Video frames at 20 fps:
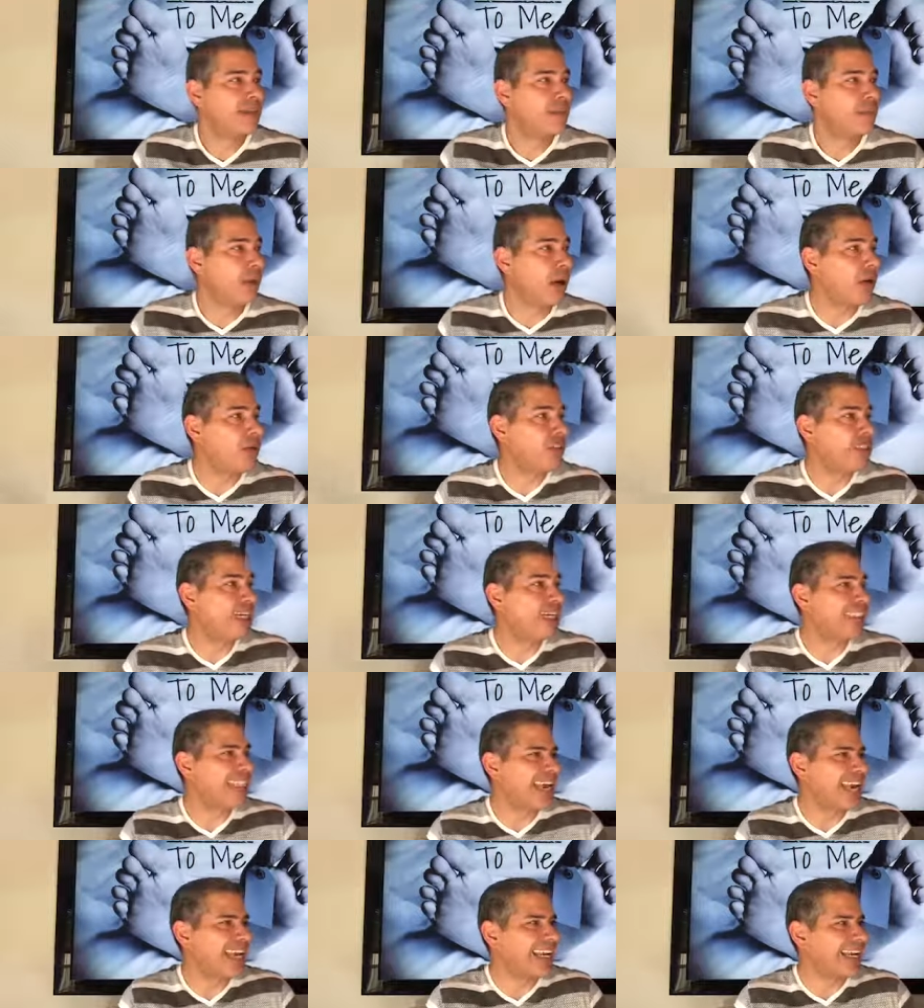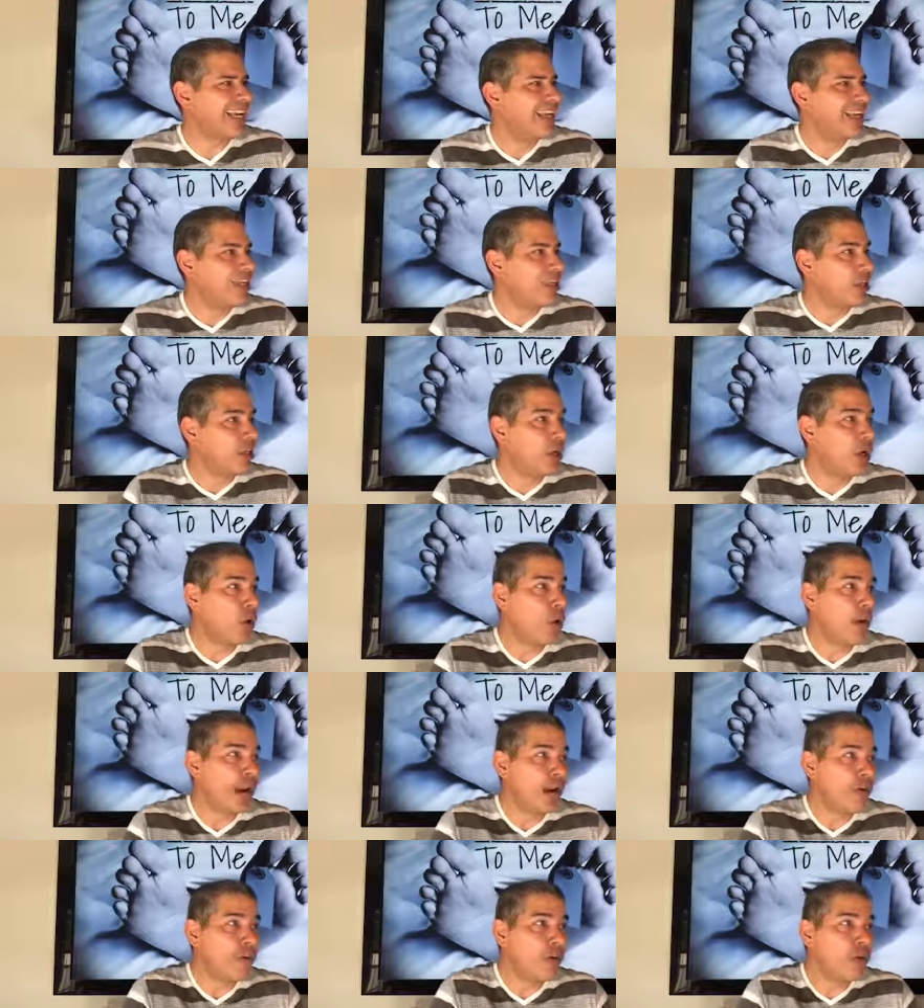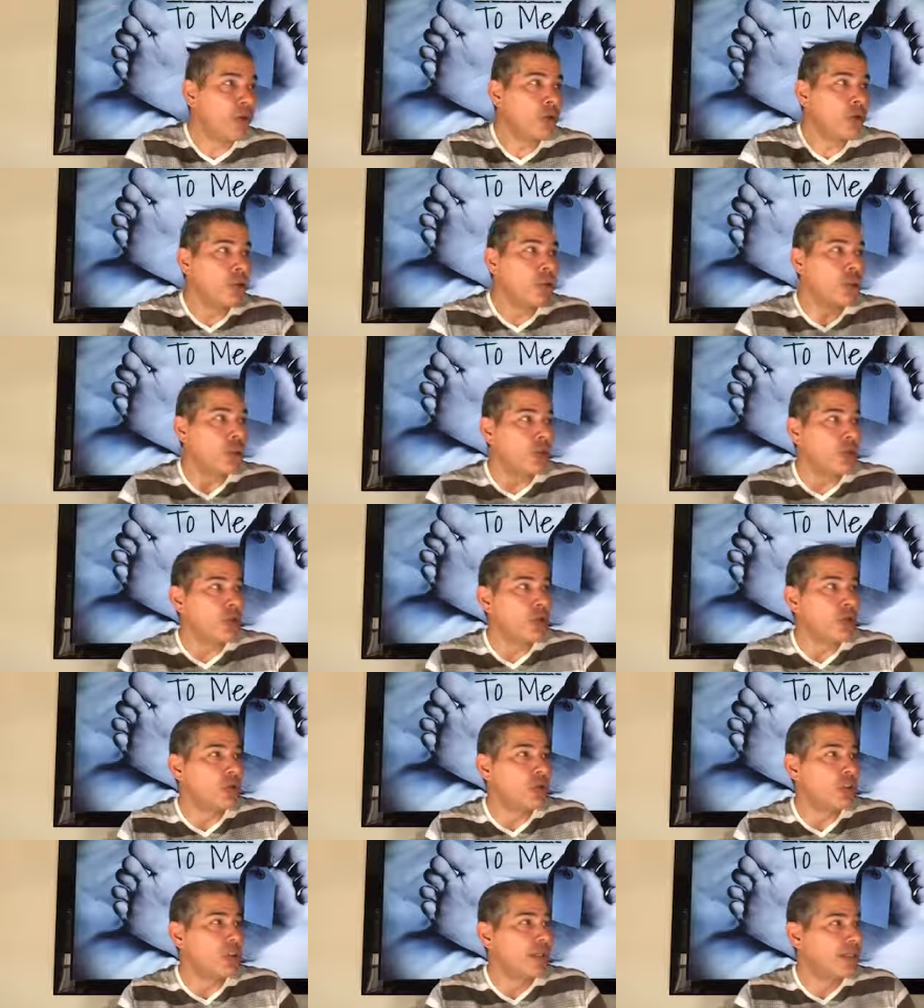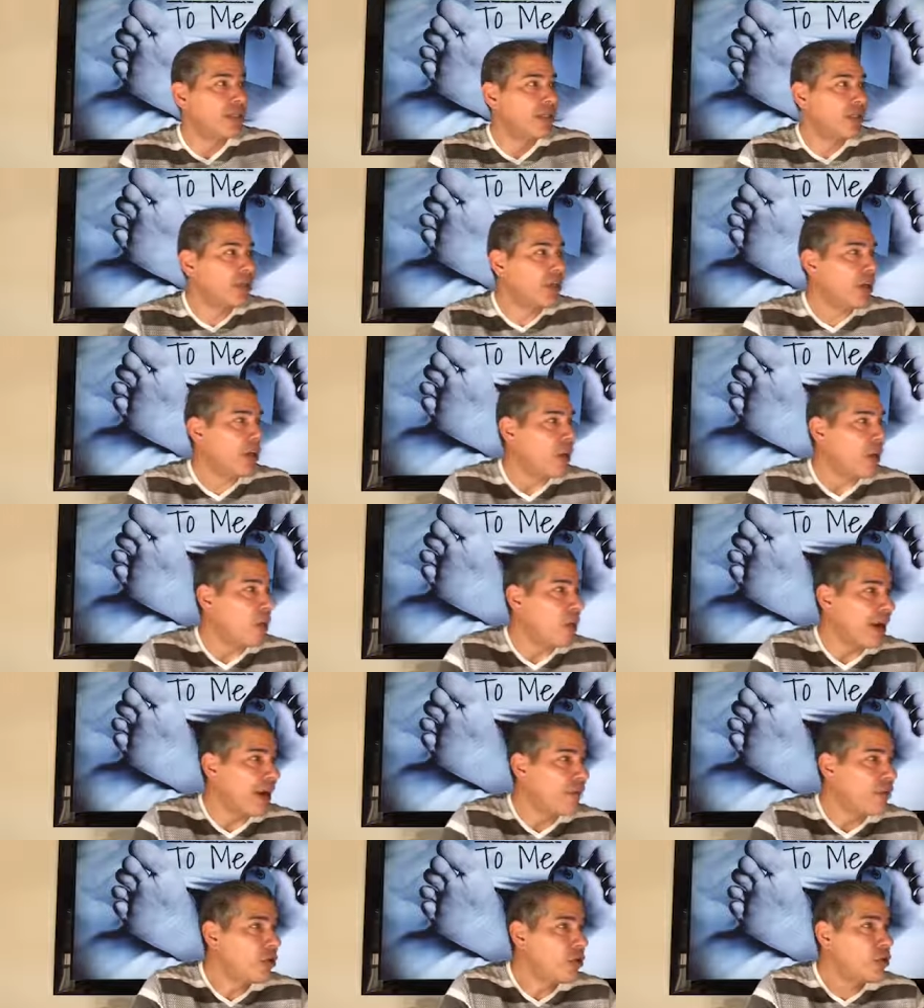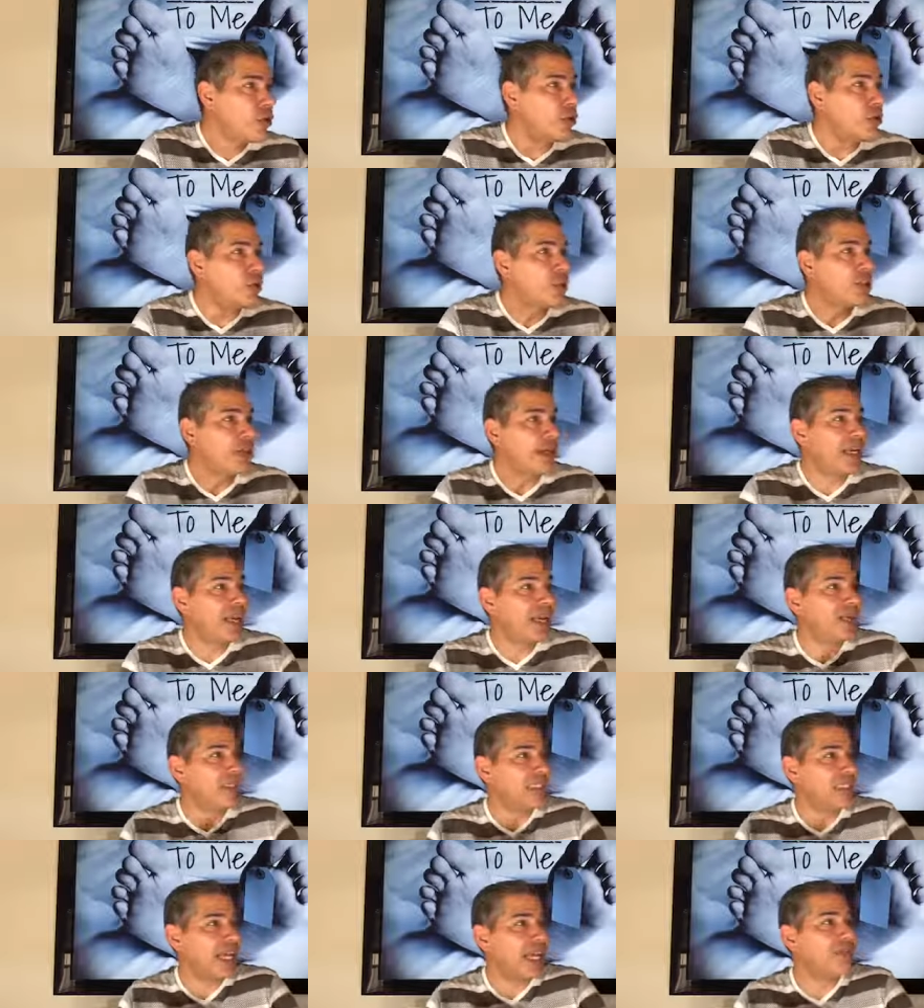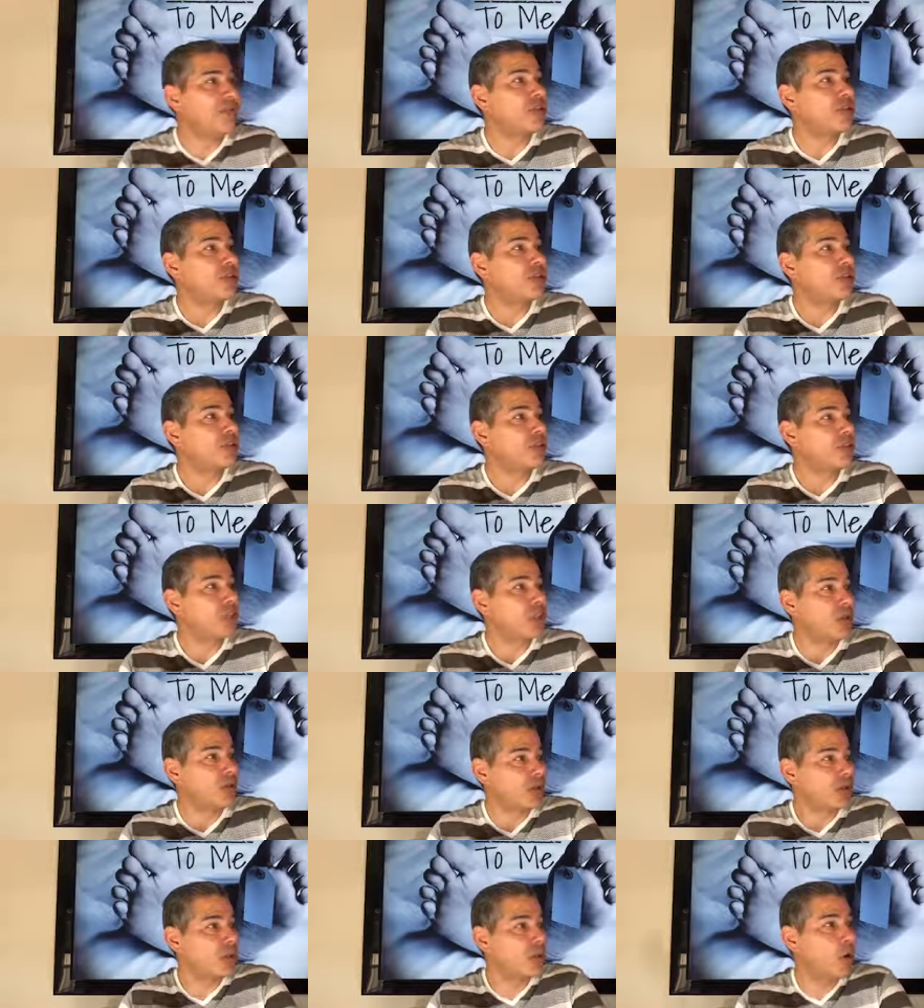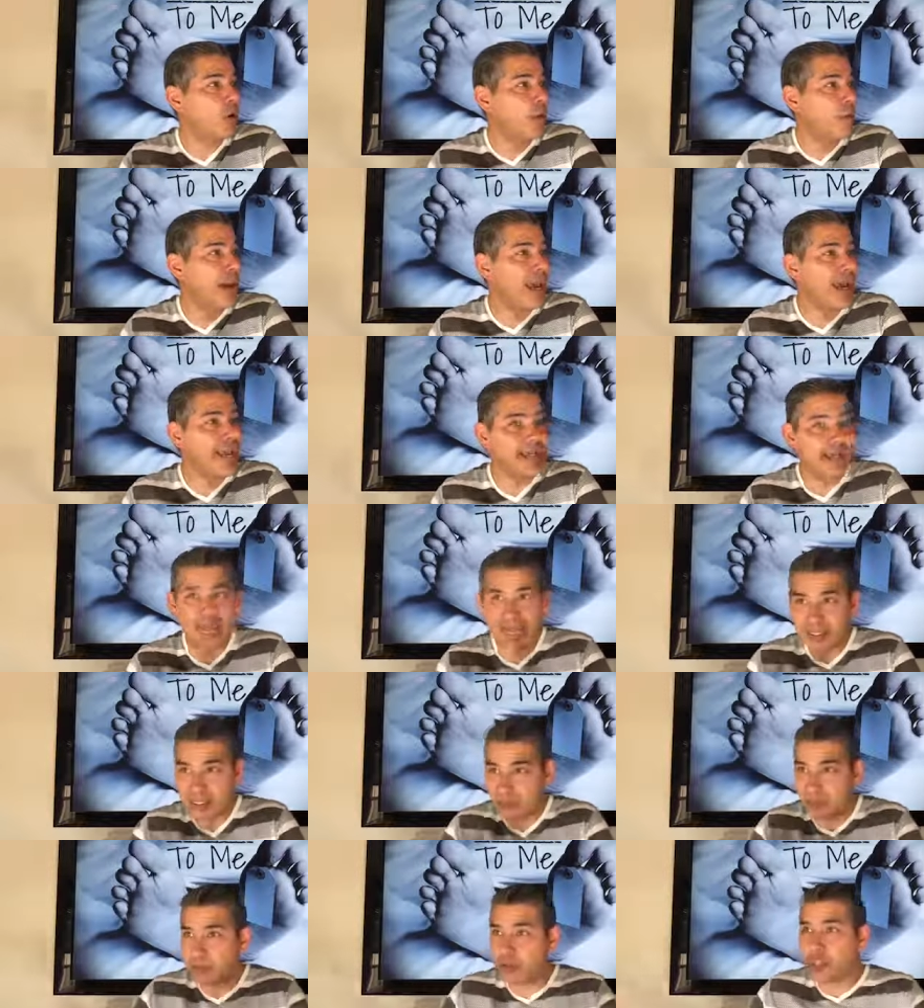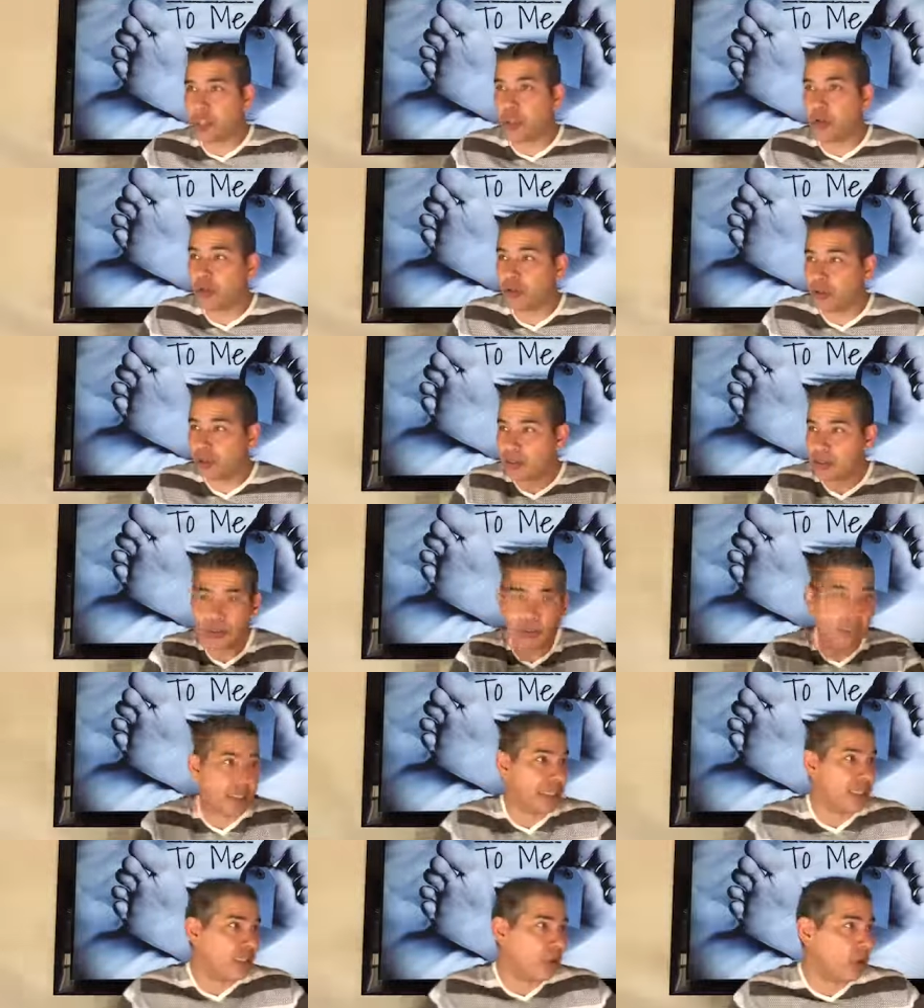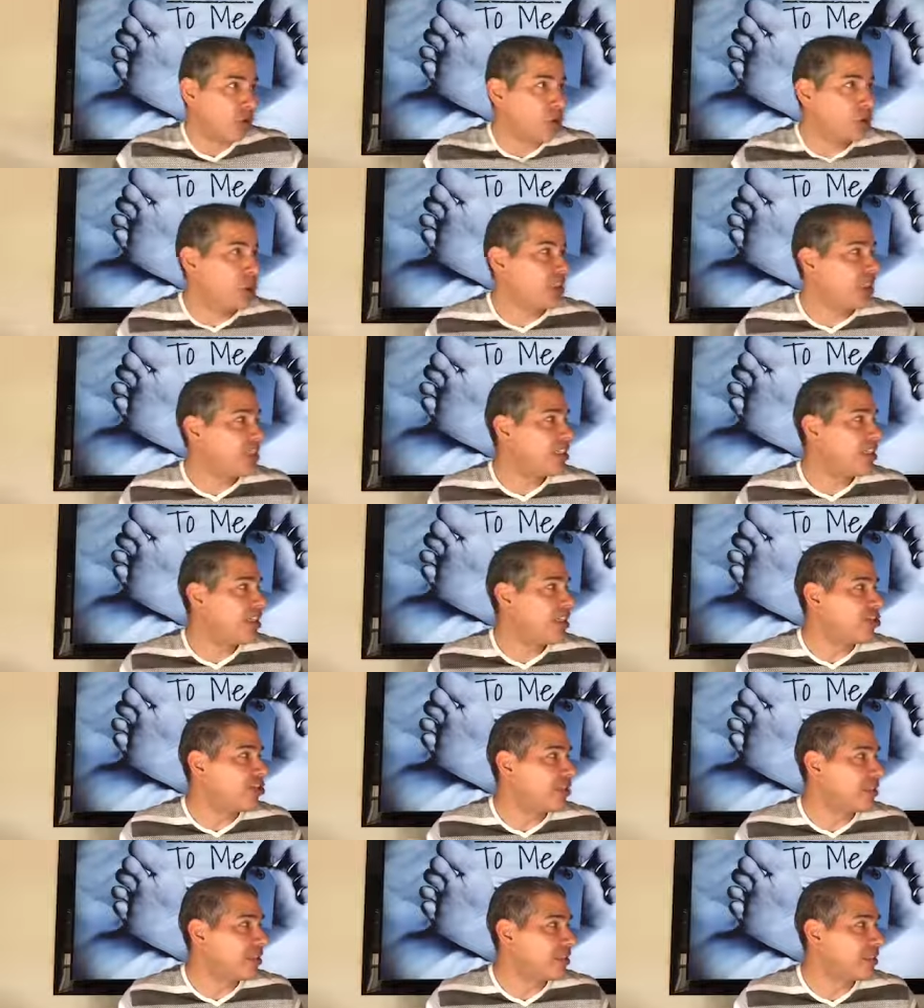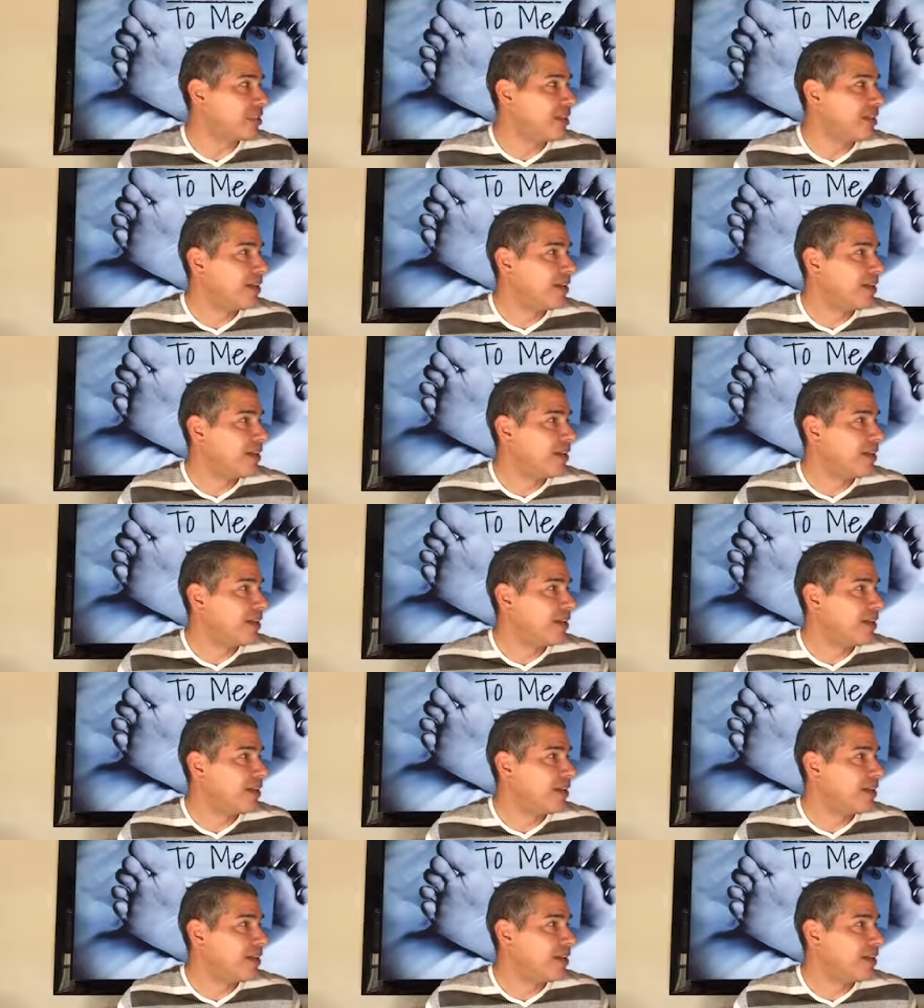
Paul says, Hey, you know, whatever you choose, you know, whatever you choose to become a slave to, to, to obey, that's, you know, those are the conditions.